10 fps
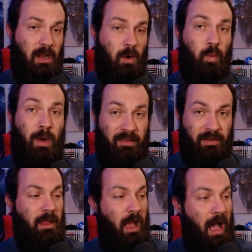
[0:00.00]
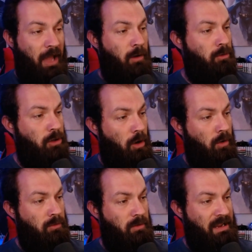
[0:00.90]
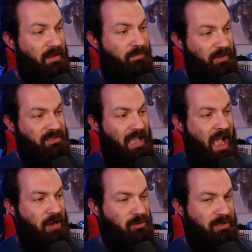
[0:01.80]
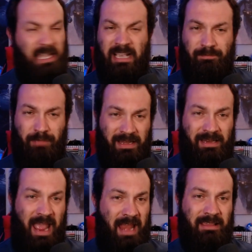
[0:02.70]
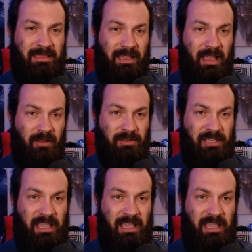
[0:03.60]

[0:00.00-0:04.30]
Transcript: Reva. I don't know if this actress has been in anything else.